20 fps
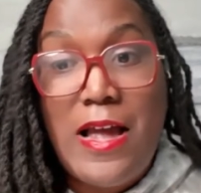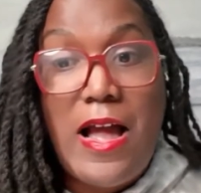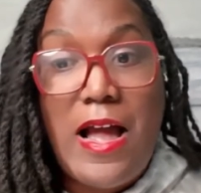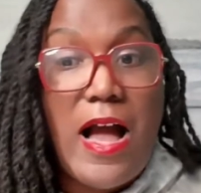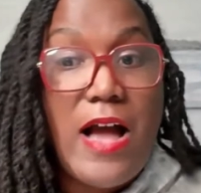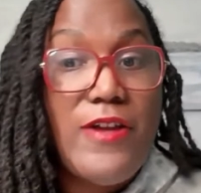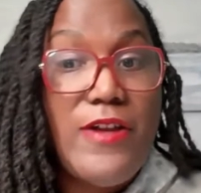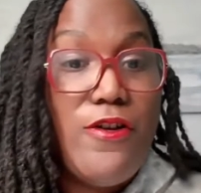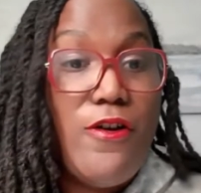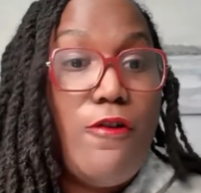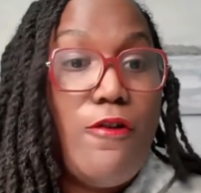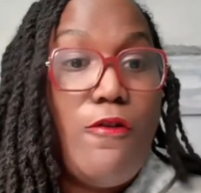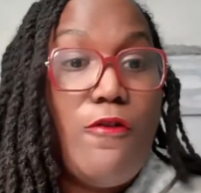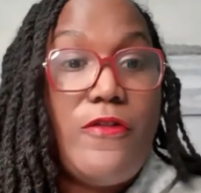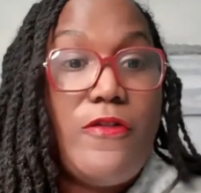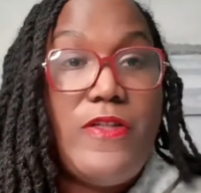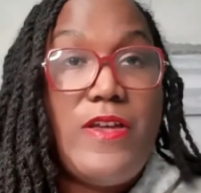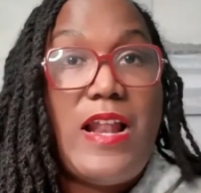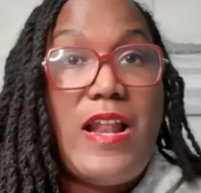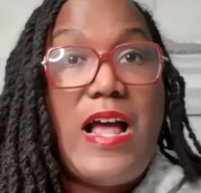I know
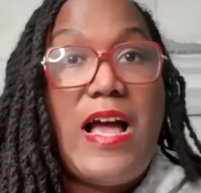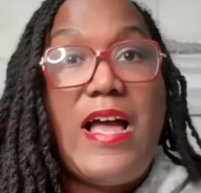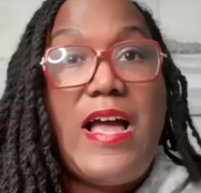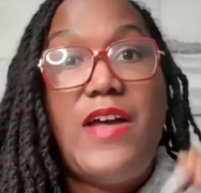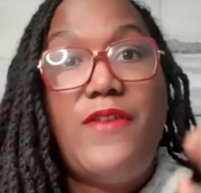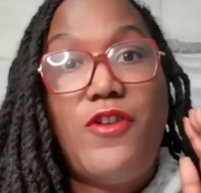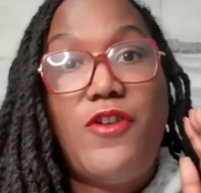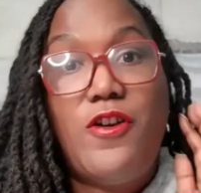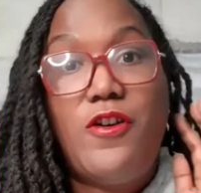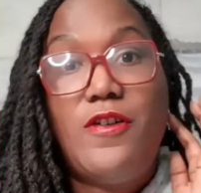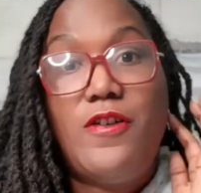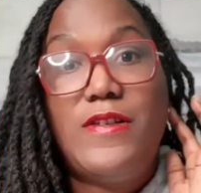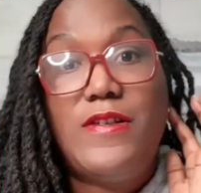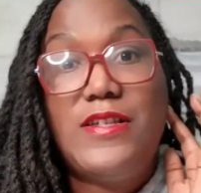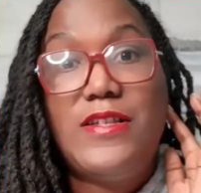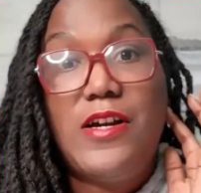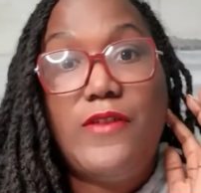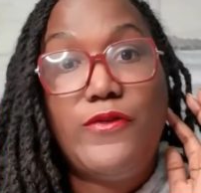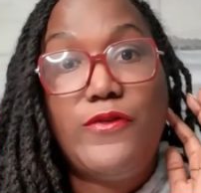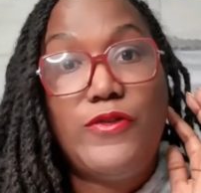that I have heard
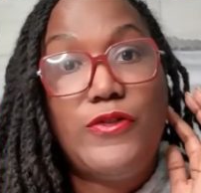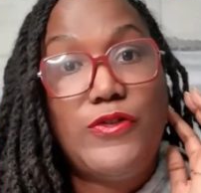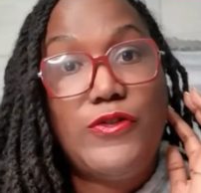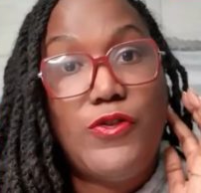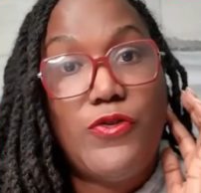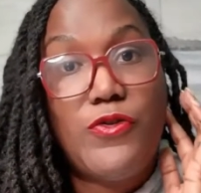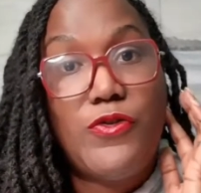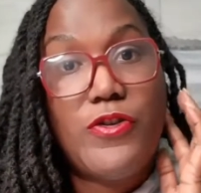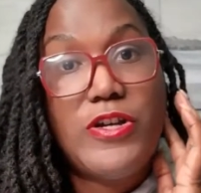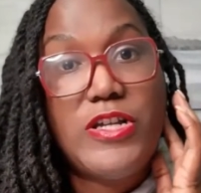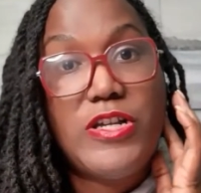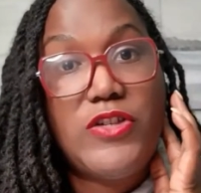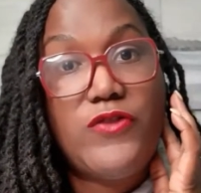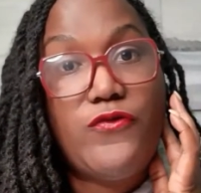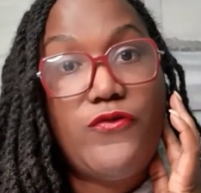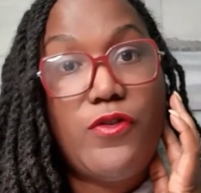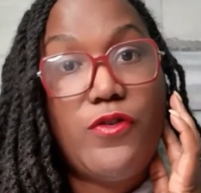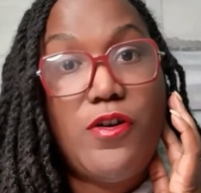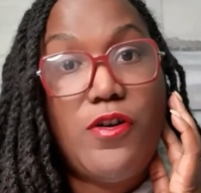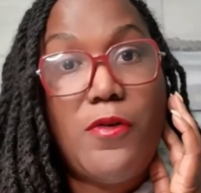several stories
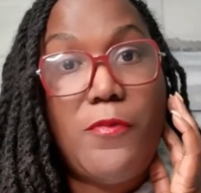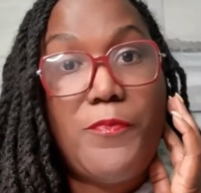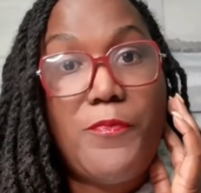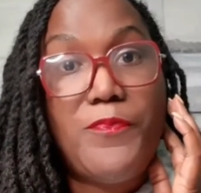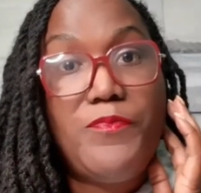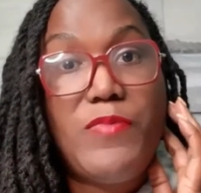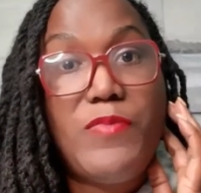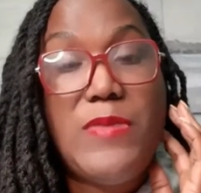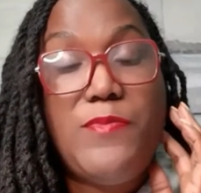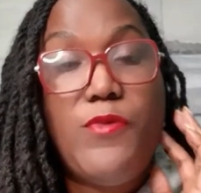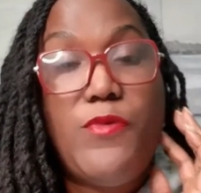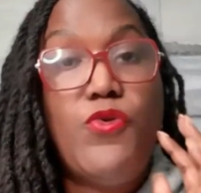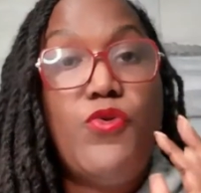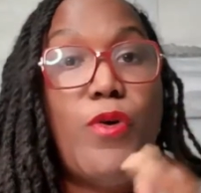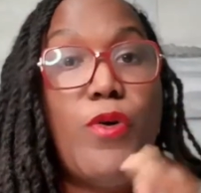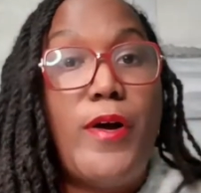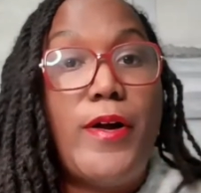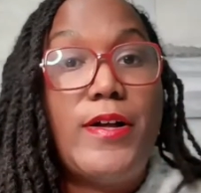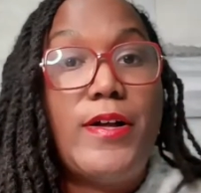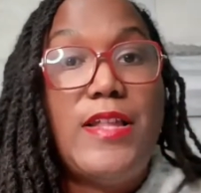from people who
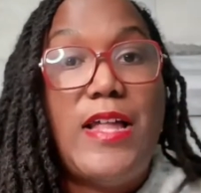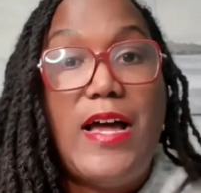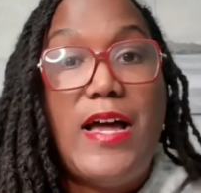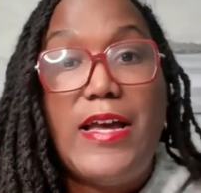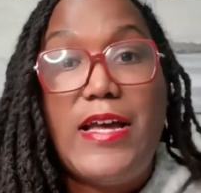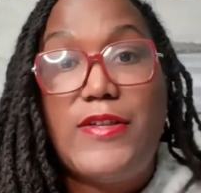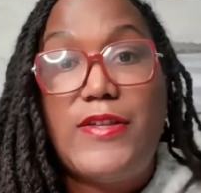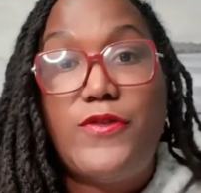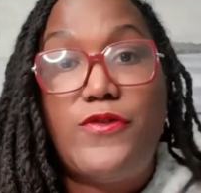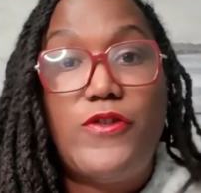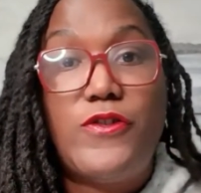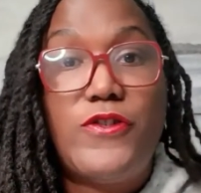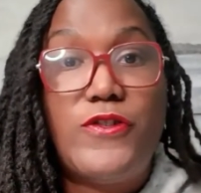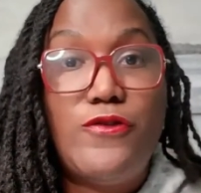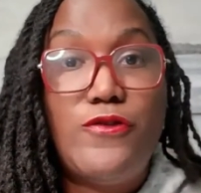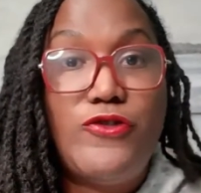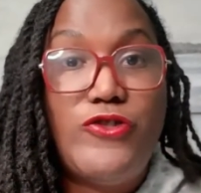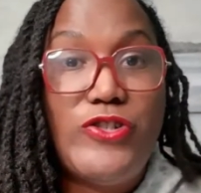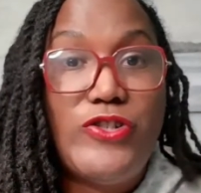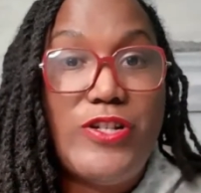are clients or
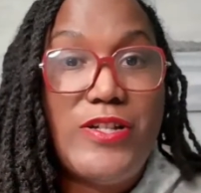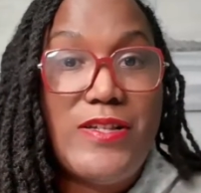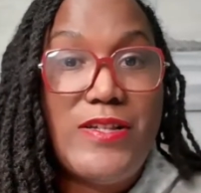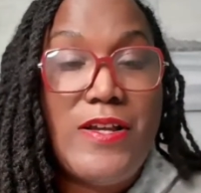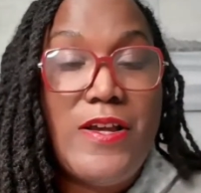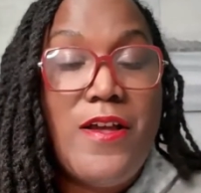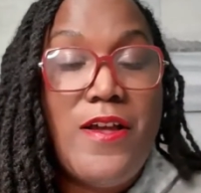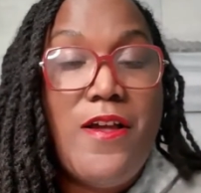associates